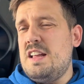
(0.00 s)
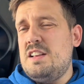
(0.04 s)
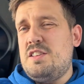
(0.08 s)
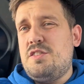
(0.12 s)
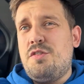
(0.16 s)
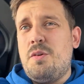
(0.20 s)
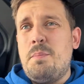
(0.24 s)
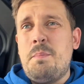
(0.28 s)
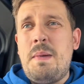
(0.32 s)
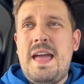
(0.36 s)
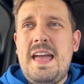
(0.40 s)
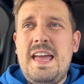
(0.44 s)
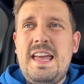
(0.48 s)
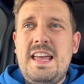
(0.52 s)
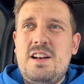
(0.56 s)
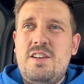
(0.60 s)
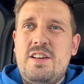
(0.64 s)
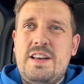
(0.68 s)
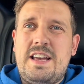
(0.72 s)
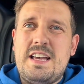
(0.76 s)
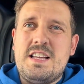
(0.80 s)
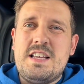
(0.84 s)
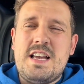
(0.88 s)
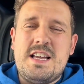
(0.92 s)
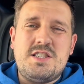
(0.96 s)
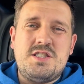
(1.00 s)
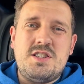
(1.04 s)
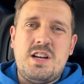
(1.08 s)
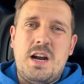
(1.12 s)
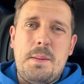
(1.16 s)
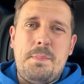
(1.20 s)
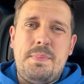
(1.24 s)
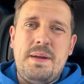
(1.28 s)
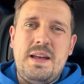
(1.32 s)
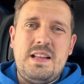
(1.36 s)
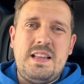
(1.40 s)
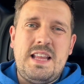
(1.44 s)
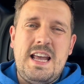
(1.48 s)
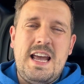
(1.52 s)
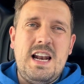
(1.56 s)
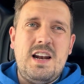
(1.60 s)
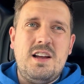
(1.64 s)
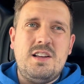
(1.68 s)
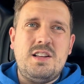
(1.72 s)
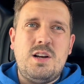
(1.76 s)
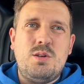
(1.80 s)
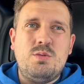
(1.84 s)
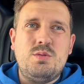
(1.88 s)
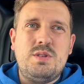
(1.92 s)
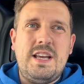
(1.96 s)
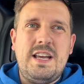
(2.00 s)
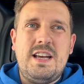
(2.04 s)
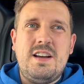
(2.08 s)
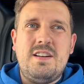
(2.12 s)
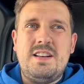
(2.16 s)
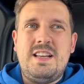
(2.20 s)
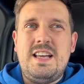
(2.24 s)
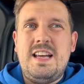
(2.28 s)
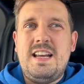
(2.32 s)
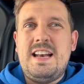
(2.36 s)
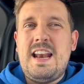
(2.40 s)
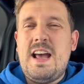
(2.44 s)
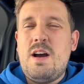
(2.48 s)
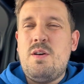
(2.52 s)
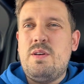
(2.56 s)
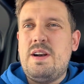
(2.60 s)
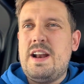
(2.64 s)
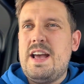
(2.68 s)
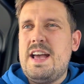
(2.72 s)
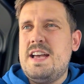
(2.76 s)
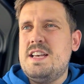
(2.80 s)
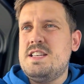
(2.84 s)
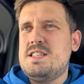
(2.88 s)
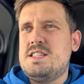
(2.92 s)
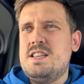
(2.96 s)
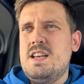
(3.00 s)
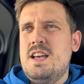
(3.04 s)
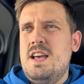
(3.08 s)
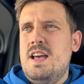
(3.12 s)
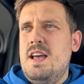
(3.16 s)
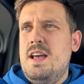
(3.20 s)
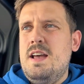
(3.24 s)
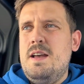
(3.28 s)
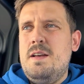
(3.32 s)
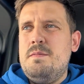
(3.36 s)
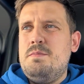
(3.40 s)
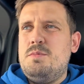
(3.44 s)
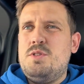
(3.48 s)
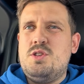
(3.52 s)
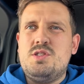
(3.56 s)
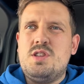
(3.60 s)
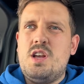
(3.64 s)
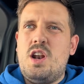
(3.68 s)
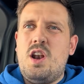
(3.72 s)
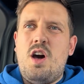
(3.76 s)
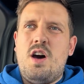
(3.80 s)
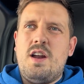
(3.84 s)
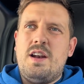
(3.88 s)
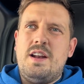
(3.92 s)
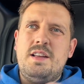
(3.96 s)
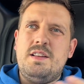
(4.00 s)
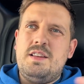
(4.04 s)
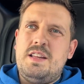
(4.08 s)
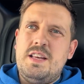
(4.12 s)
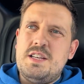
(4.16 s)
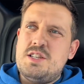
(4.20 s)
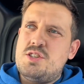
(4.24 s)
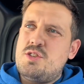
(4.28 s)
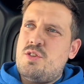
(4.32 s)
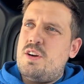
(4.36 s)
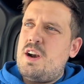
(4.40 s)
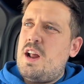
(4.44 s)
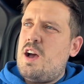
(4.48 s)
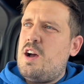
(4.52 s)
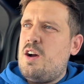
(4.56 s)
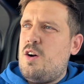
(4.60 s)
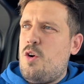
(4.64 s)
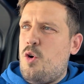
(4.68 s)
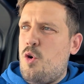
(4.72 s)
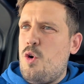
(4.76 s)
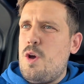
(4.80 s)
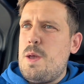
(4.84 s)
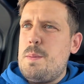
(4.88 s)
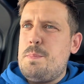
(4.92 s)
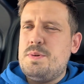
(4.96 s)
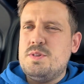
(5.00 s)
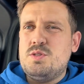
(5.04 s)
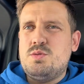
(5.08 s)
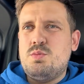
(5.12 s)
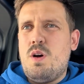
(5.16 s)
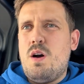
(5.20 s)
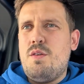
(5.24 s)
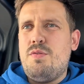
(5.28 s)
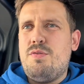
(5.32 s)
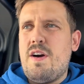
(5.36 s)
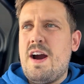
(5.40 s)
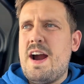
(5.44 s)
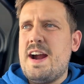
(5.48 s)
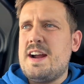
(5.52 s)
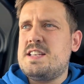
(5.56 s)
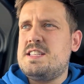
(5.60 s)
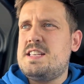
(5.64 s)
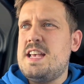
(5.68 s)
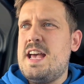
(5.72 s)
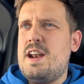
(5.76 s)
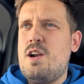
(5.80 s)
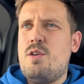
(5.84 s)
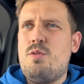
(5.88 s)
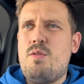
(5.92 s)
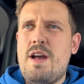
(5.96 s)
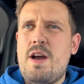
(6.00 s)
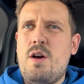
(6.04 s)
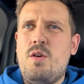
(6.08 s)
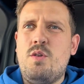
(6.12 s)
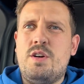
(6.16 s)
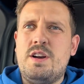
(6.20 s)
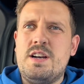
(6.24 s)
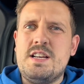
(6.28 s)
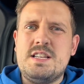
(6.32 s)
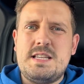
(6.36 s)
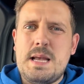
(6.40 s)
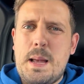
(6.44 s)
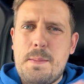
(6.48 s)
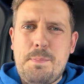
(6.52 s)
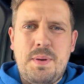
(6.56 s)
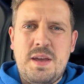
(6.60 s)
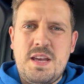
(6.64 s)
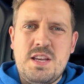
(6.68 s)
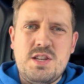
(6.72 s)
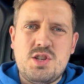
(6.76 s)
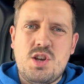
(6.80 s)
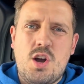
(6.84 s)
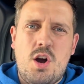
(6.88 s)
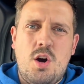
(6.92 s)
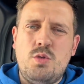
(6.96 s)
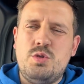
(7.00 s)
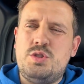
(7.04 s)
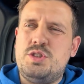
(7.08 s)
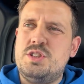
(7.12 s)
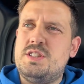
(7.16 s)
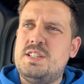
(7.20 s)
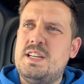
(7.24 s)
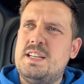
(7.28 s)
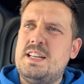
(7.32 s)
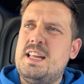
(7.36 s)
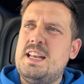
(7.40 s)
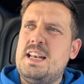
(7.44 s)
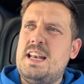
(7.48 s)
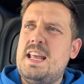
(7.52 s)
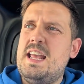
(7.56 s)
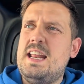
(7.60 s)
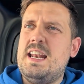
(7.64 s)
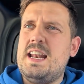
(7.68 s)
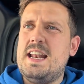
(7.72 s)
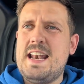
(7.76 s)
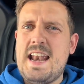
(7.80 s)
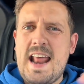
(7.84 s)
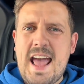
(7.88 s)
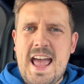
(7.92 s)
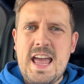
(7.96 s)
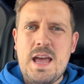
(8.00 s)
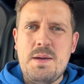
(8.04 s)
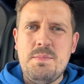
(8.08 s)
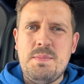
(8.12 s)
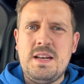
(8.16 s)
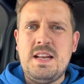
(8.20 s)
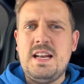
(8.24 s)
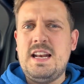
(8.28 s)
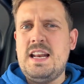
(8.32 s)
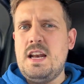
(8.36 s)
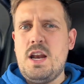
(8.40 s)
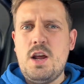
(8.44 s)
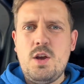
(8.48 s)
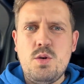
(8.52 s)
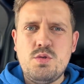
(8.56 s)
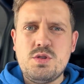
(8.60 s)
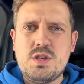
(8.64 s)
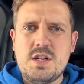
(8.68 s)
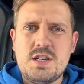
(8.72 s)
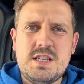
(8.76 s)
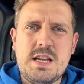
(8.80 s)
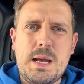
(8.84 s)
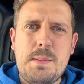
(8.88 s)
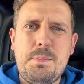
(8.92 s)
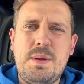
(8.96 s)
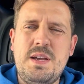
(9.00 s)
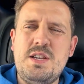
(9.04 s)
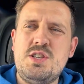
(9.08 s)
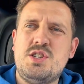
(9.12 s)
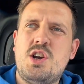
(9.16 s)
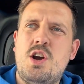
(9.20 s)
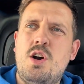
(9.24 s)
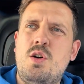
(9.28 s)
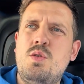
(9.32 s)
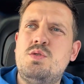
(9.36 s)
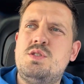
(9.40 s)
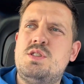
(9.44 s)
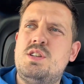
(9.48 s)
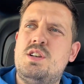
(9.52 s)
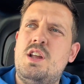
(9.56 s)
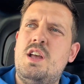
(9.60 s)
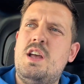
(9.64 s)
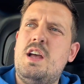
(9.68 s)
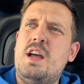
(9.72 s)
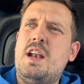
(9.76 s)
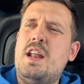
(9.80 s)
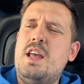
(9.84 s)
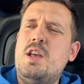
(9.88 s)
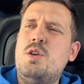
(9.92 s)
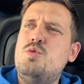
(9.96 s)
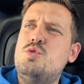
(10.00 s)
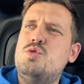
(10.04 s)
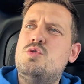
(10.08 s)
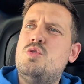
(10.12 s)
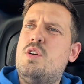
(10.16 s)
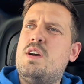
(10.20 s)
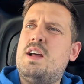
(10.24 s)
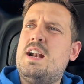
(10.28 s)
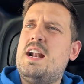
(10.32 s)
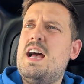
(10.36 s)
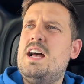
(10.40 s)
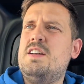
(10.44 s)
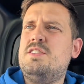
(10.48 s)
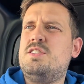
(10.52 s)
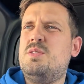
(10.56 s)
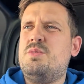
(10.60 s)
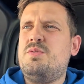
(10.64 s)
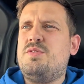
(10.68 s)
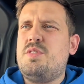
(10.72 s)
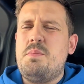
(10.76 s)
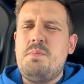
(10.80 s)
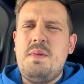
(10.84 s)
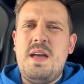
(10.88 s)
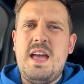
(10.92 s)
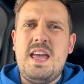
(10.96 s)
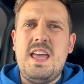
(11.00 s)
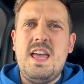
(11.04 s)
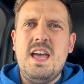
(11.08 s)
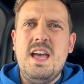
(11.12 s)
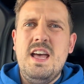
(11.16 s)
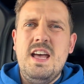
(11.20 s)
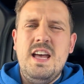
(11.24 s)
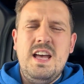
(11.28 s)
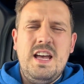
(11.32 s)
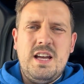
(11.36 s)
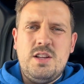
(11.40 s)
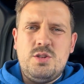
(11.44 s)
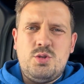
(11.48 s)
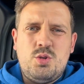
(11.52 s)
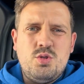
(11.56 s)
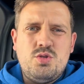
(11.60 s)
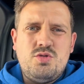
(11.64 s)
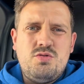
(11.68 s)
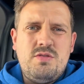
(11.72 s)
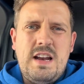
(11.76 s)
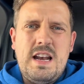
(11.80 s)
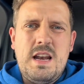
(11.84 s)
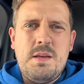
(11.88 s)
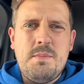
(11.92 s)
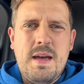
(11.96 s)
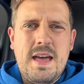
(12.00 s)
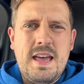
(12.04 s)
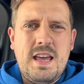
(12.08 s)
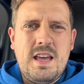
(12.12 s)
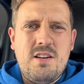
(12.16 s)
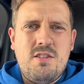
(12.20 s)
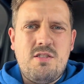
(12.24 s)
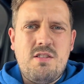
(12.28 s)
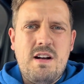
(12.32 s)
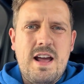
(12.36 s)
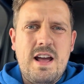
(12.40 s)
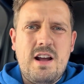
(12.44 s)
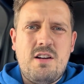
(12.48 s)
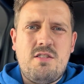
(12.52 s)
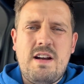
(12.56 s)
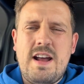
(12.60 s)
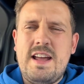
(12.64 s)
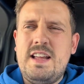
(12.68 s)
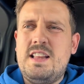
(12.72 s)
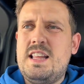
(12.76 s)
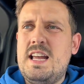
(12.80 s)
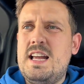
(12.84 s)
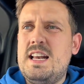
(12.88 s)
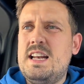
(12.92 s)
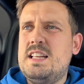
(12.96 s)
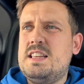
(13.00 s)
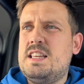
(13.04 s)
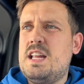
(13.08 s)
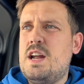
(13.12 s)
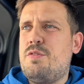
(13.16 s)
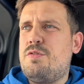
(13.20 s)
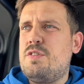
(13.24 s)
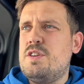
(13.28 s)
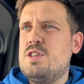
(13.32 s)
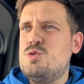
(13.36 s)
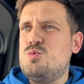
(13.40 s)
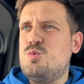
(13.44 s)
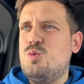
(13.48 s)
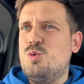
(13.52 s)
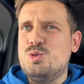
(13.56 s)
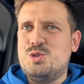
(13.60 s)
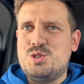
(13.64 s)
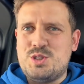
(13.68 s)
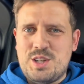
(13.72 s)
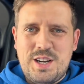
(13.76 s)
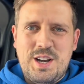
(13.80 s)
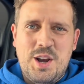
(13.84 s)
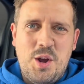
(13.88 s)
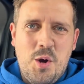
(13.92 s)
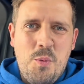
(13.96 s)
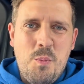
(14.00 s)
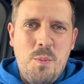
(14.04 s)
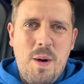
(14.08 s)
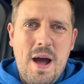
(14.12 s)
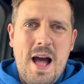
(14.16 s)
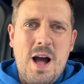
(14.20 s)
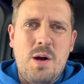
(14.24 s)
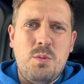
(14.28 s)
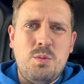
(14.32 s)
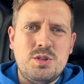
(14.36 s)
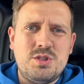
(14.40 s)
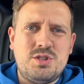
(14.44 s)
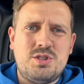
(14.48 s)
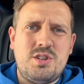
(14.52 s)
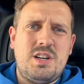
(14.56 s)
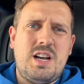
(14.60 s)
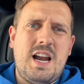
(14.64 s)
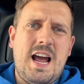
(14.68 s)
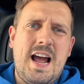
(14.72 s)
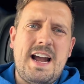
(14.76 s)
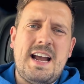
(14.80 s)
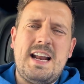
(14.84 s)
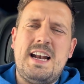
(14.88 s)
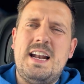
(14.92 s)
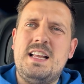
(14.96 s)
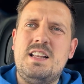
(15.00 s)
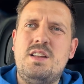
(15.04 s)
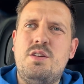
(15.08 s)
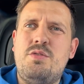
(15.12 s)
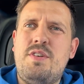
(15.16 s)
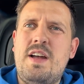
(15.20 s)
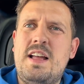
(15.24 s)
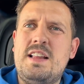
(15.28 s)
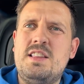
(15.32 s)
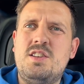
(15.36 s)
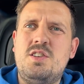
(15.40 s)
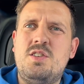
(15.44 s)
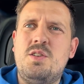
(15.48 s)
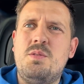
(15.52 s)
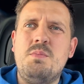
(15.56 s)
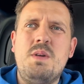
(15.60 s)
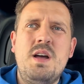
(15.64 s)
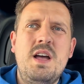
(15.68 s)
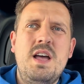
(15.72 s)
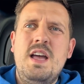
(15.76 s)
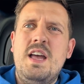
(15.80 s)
For me, look, it's not a big deal, I think nowadays there's a lot of this kind of hype, as what Farke said, around kind of set-piece coaches, and you need a name, and you need who's their set-piece coach and who's looking after them. For me, it doesn't really make a great deal of difference. Once they're doing well, once they're attacking and defending them,